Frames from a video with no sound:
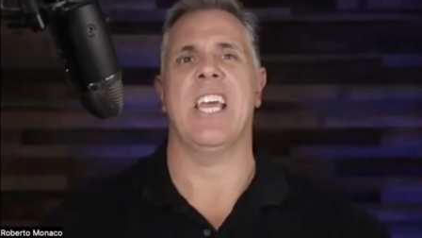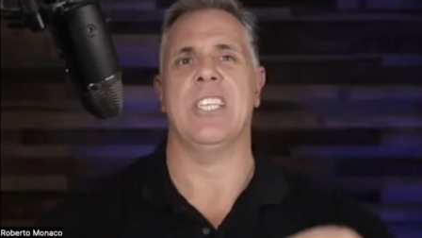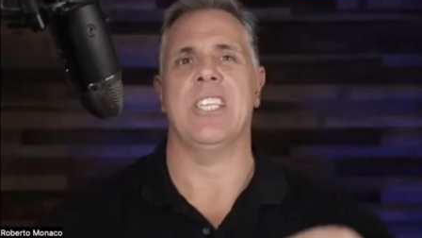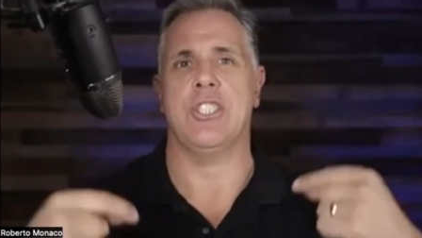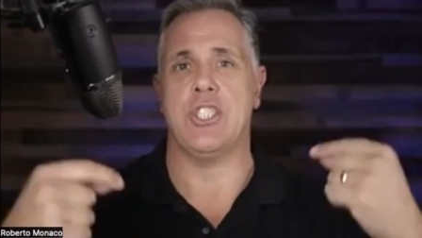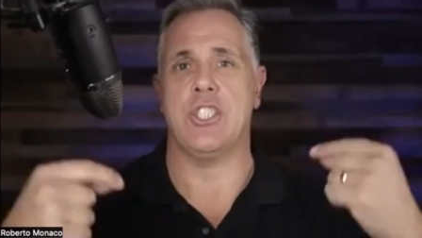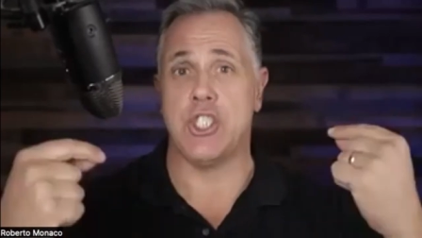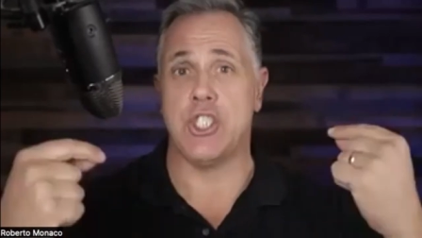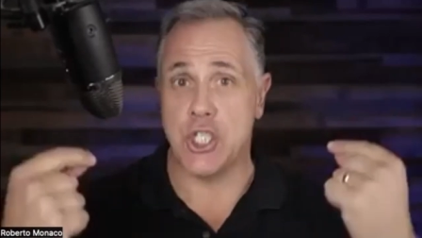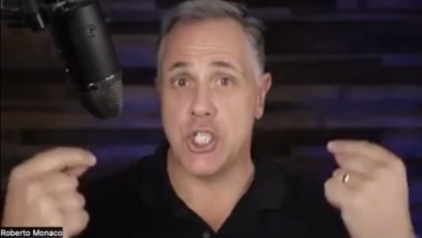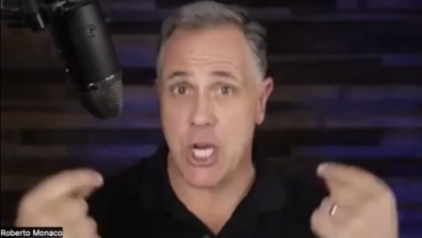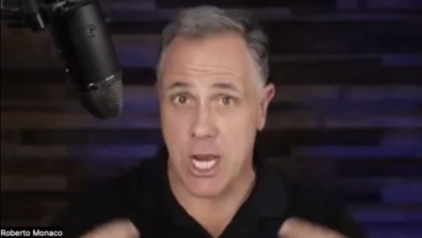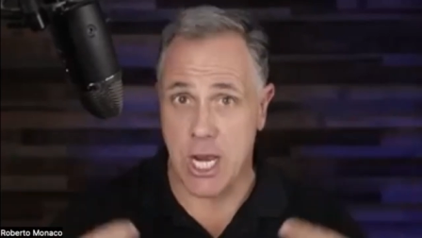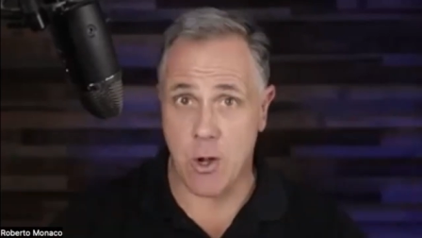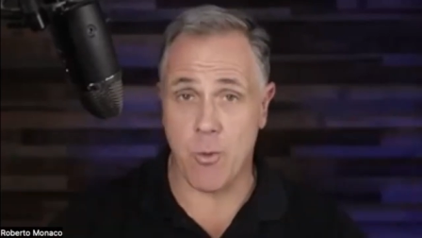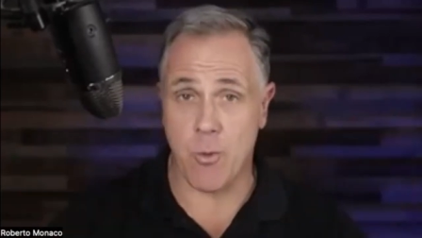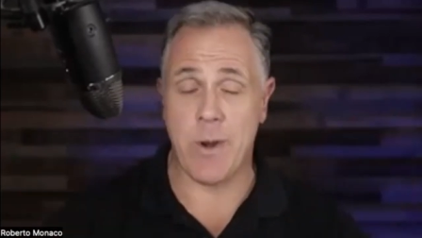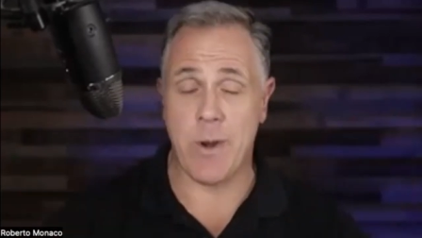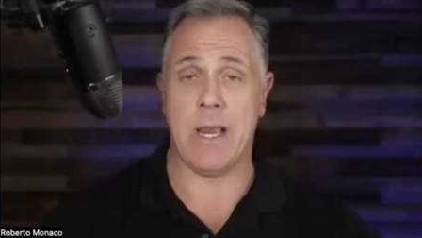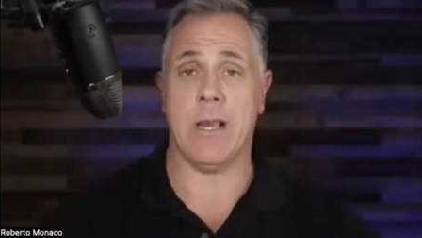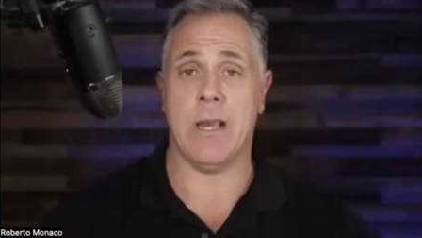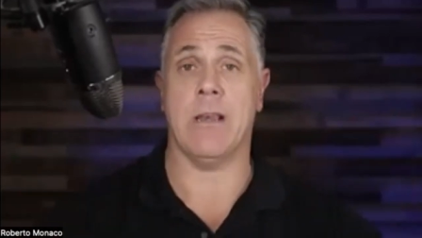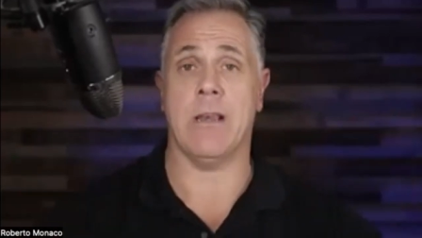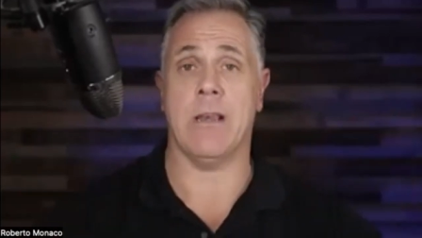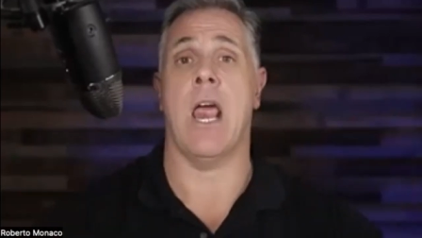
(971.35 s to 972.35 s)

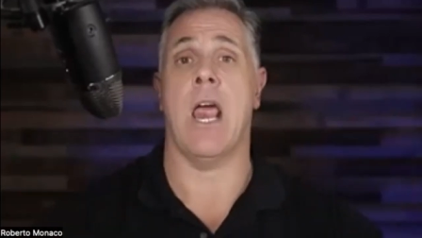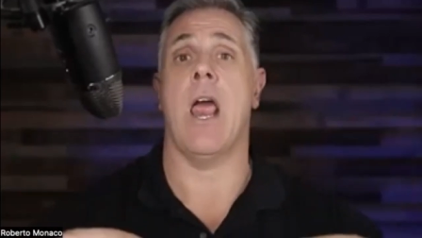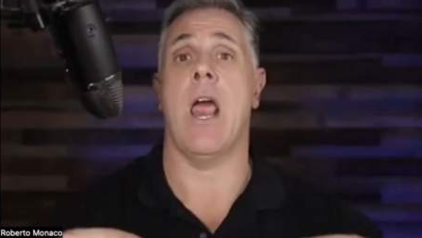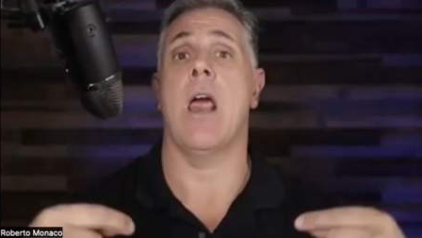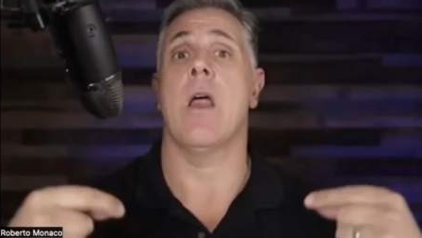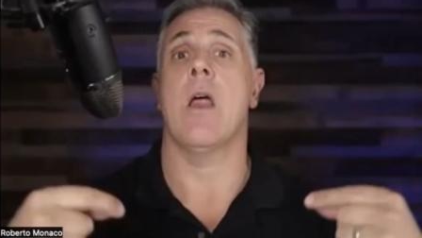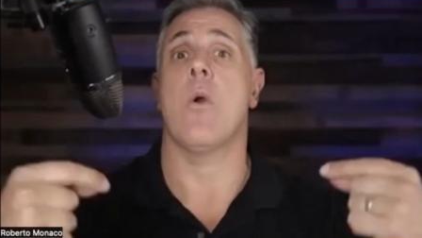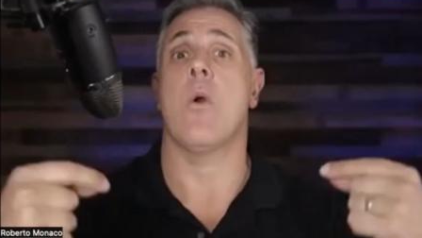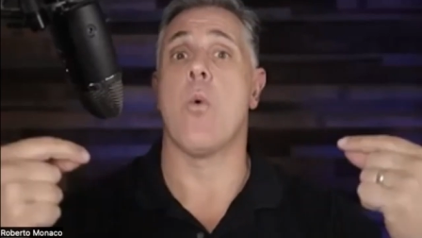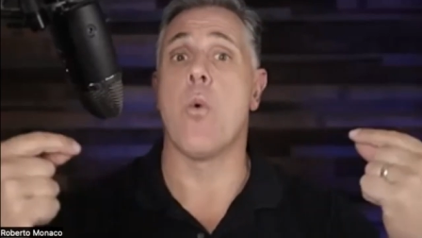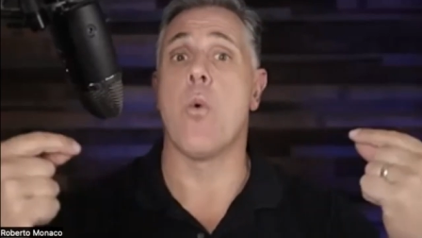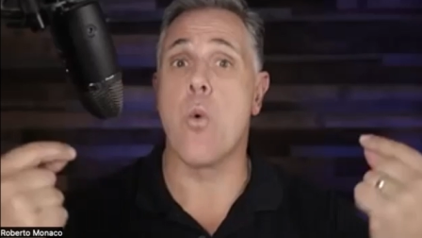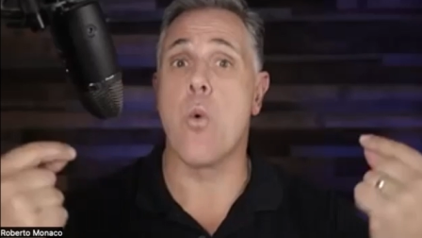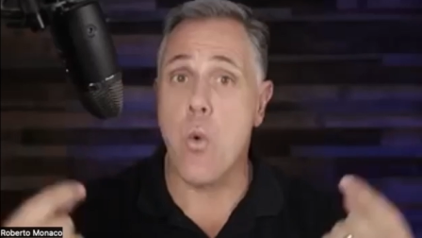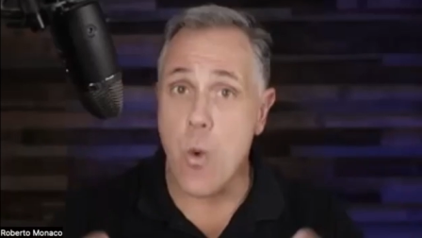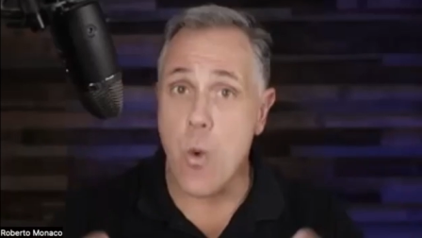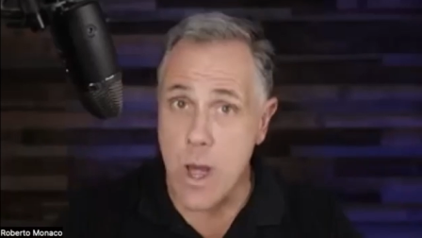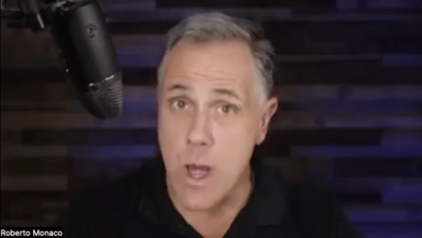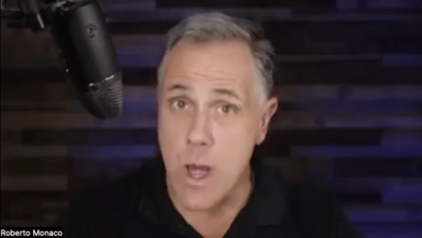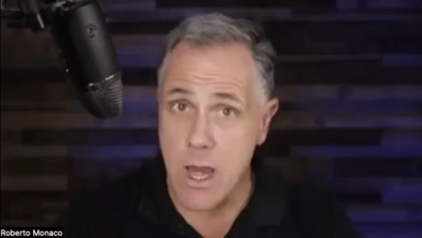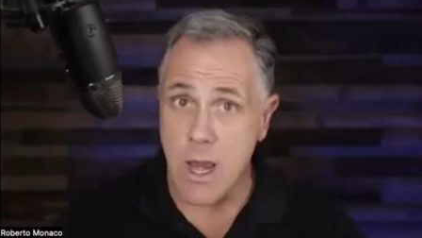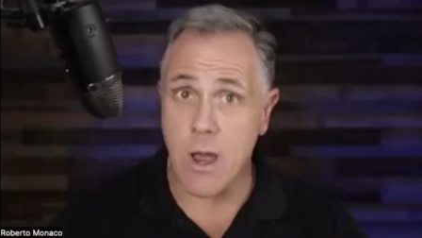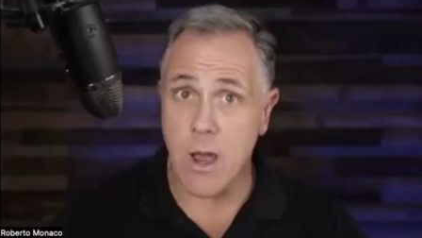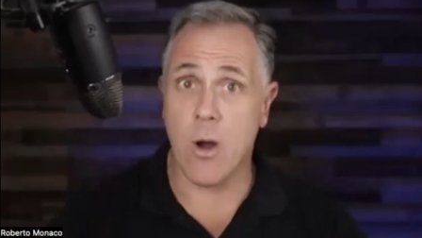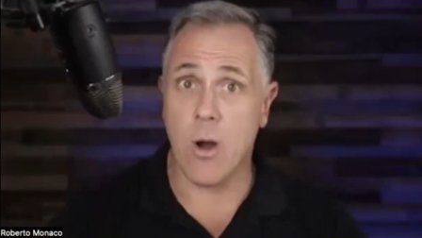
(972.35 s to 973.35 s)
genuine
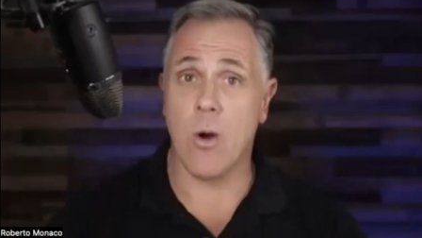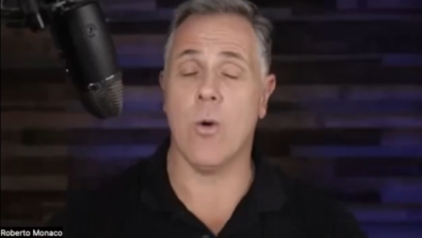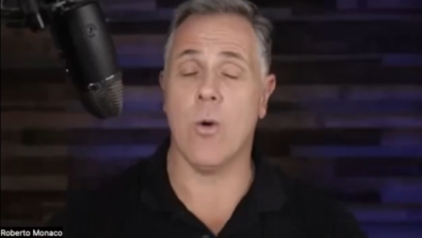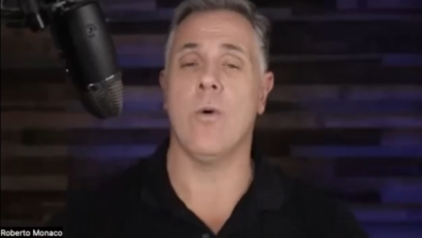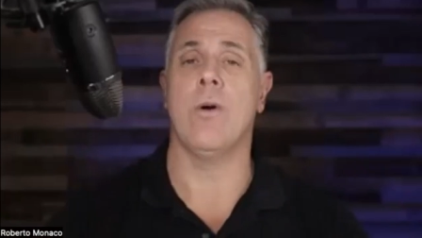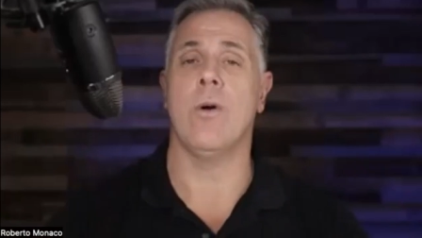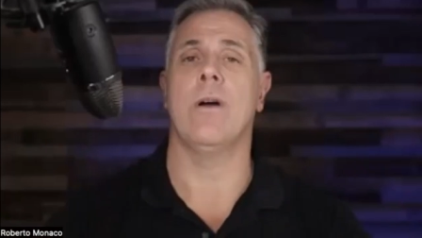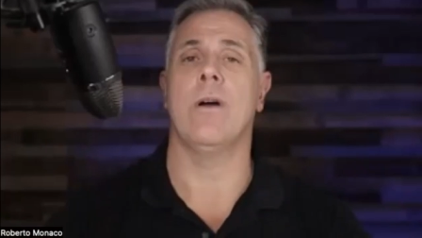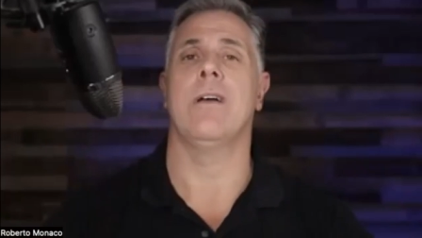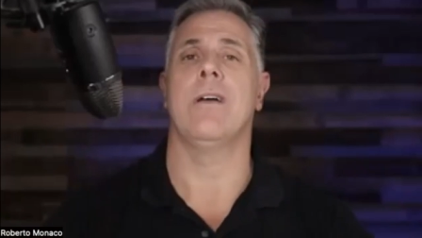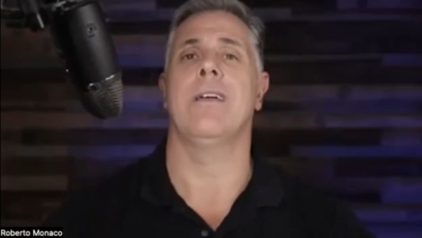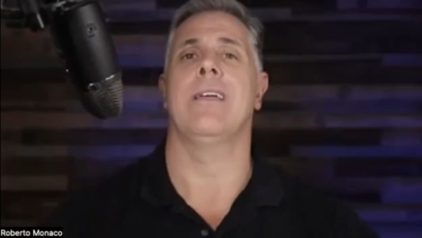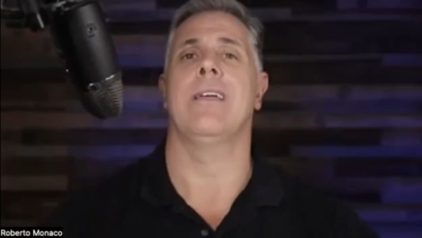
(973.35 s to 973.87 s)
real